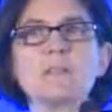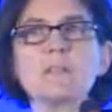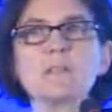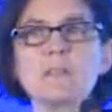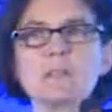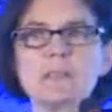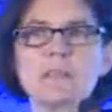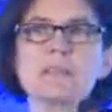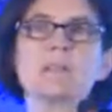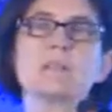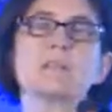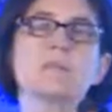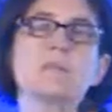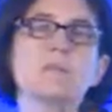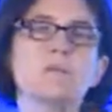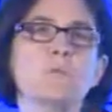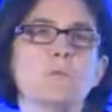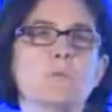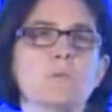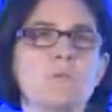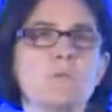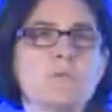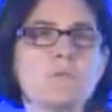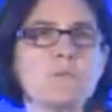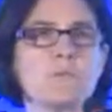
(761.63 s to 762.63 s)
just
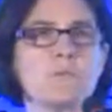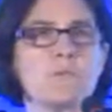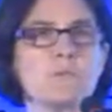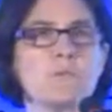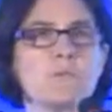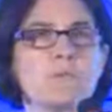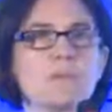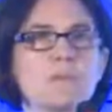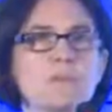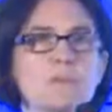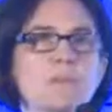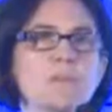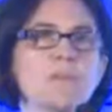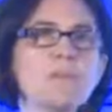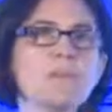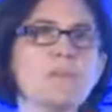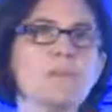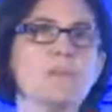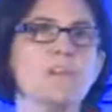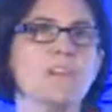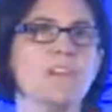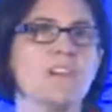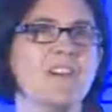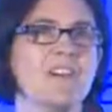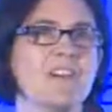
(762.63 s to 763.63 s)
towards those who can
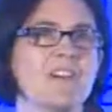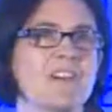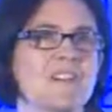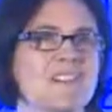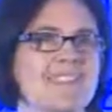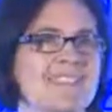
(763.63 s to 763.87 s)
afford cars,